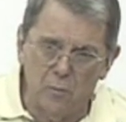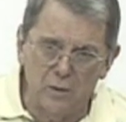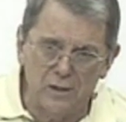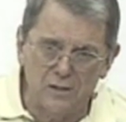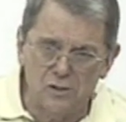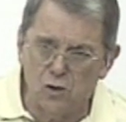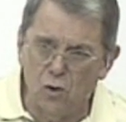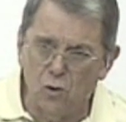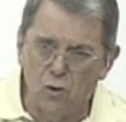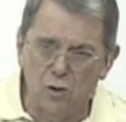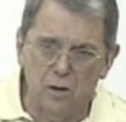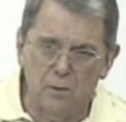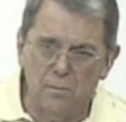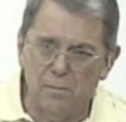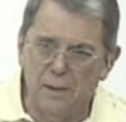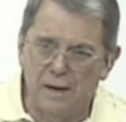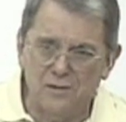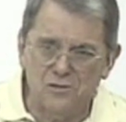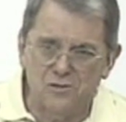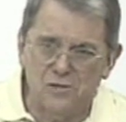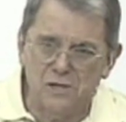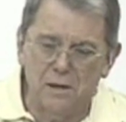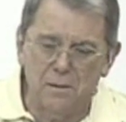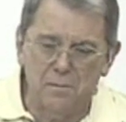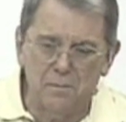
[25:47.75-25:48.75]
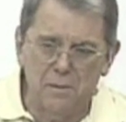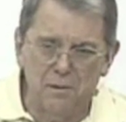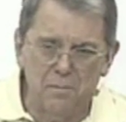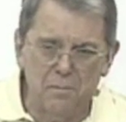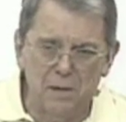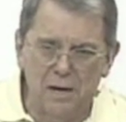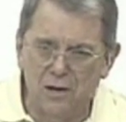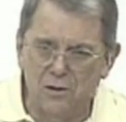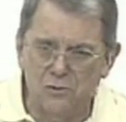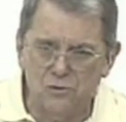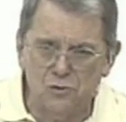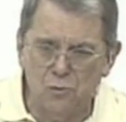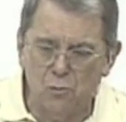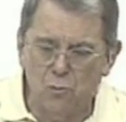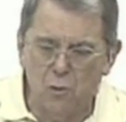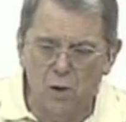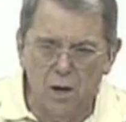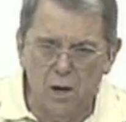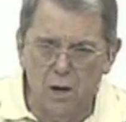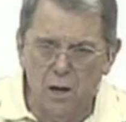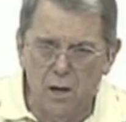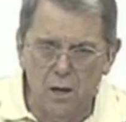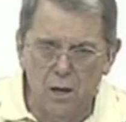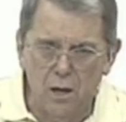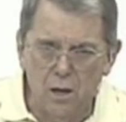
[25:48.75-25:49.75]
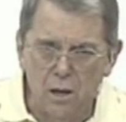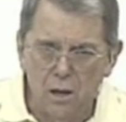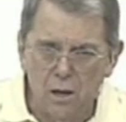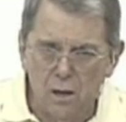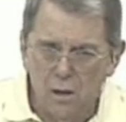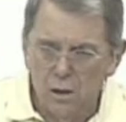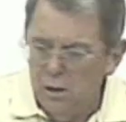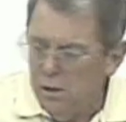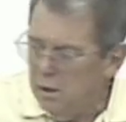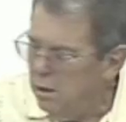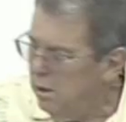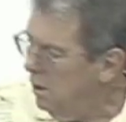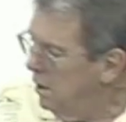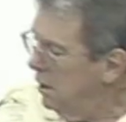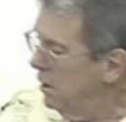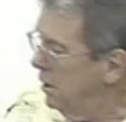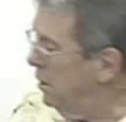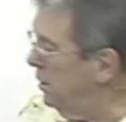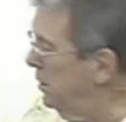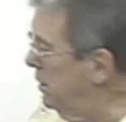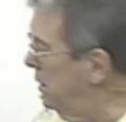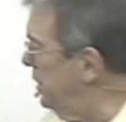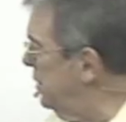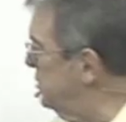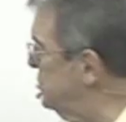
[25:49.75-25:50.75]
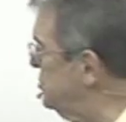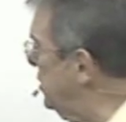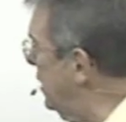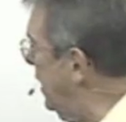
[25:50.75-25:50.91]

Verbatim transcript: which is only about 70 miles away. Here he is in